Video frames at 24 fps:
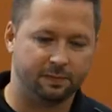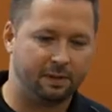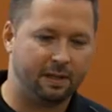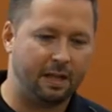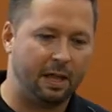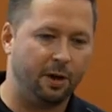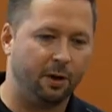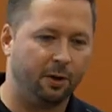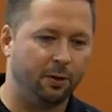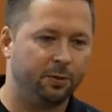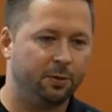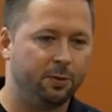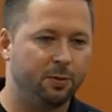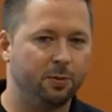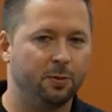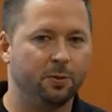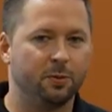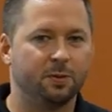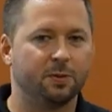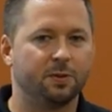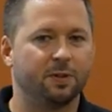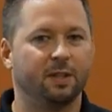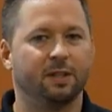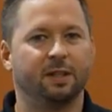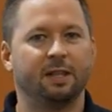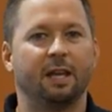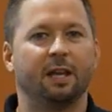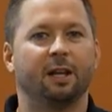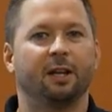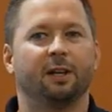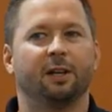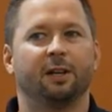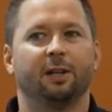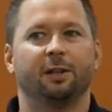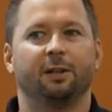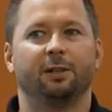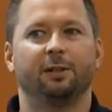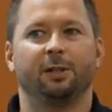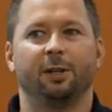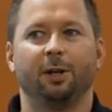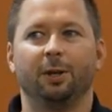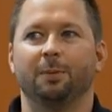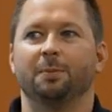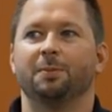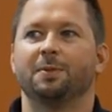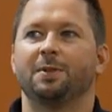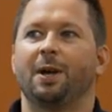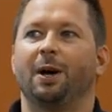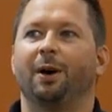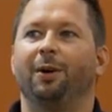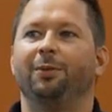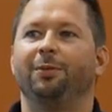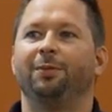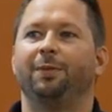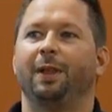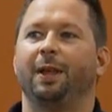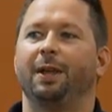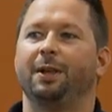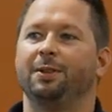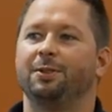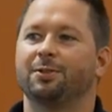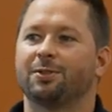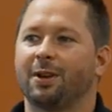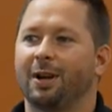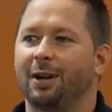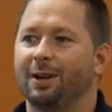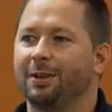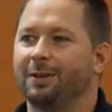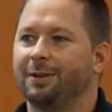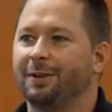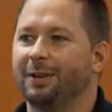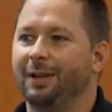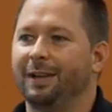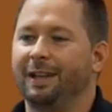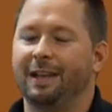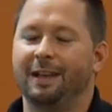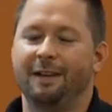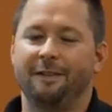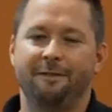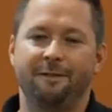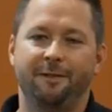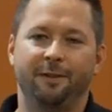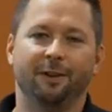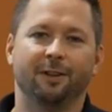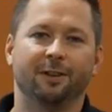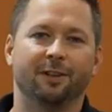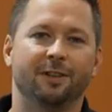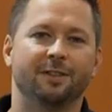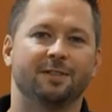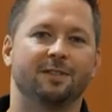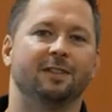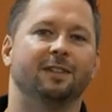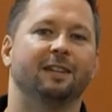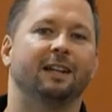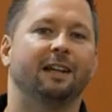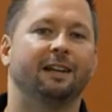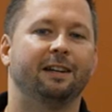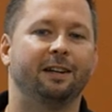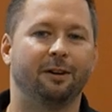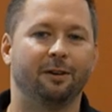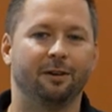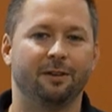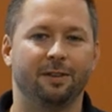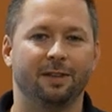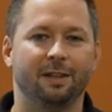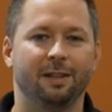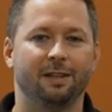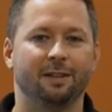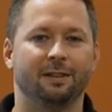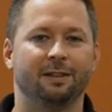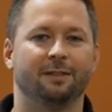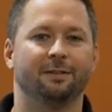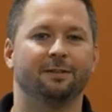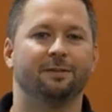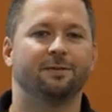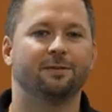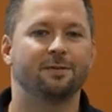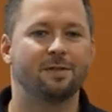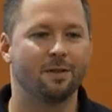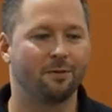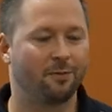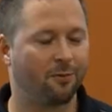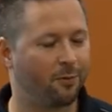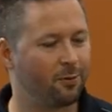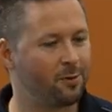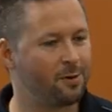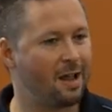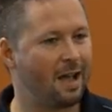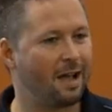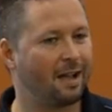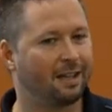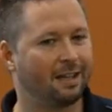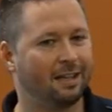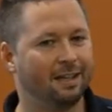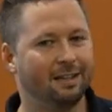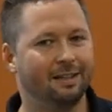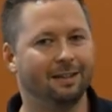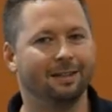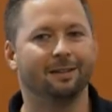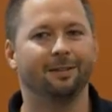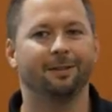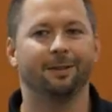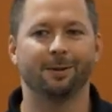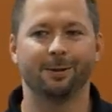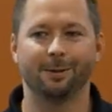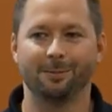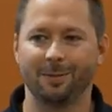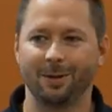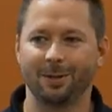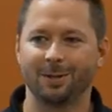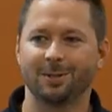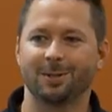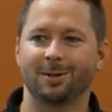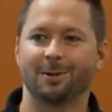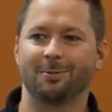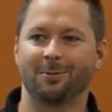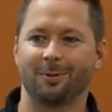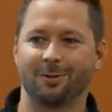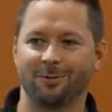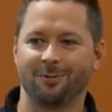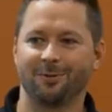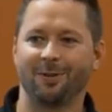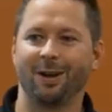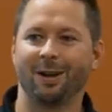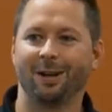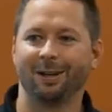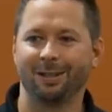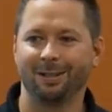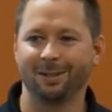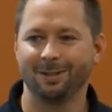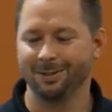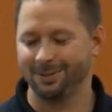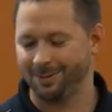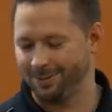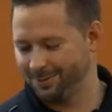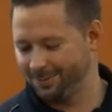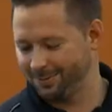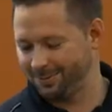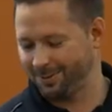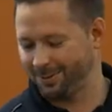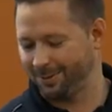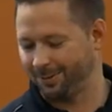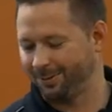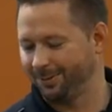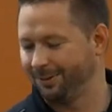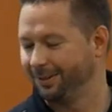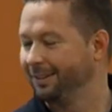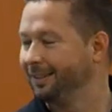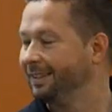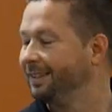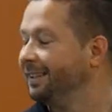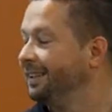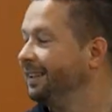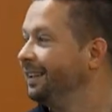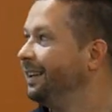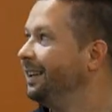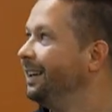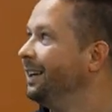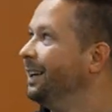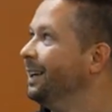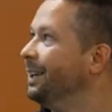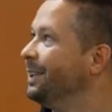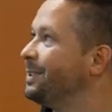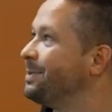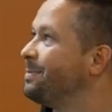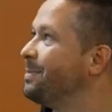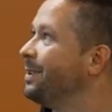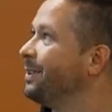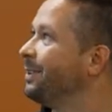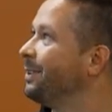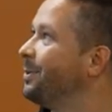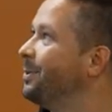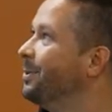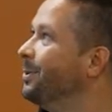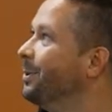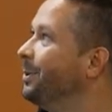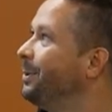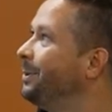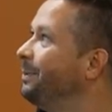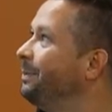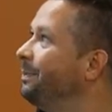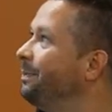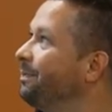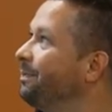health news thing that comes out, they try to fill us in on everything. And if we're not getting it, they'll make sure we're finding it too. So it's been cool